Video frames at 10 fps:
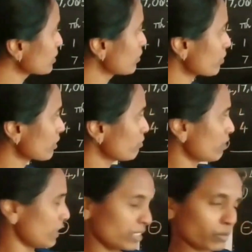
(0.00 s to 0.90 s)
From
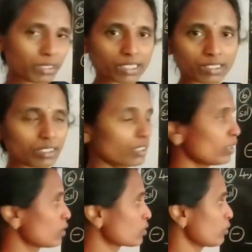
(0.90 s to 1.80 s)
1's place.
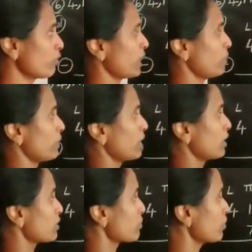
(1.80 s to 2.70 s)
So 5 minus
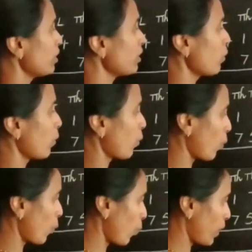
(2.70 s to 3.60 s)
4,
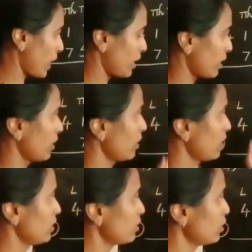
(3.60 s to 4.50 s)
1.
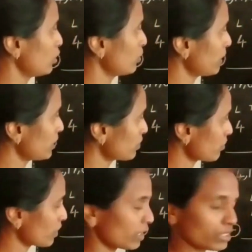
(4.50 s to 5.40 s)
0 minus 3,
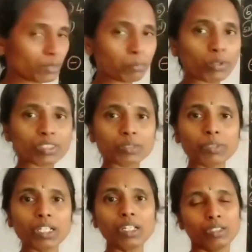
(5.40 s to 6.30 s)
is it
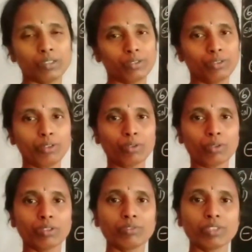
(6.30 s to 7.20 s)
possible? No.
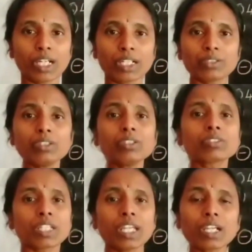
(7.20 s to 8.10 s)
We have to
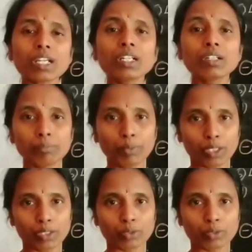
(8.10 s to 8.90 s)
take borrow.